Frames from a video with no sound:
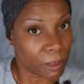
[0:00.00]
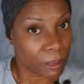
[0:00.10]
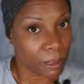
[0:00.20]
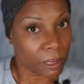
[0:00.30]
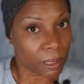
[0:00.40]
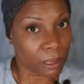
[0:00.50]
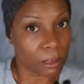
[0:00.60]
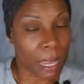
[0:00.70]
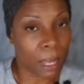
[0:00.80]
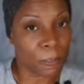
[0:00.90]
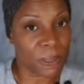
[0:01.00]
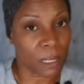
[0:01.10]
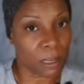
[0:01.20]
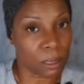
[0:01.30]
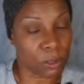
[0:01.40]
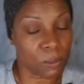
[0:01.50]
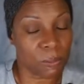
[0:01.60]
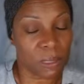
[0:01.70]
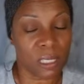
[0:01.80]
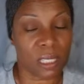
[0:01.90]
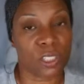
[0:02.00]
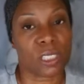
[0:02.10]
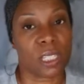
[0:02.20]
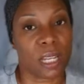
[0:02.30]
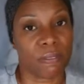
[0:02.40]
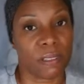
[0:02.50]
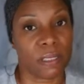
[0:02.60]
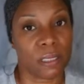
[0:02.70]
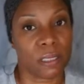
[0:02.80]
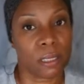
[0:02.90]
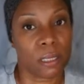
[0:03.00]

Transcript: Again, OPSEC, there are some things they just cannot release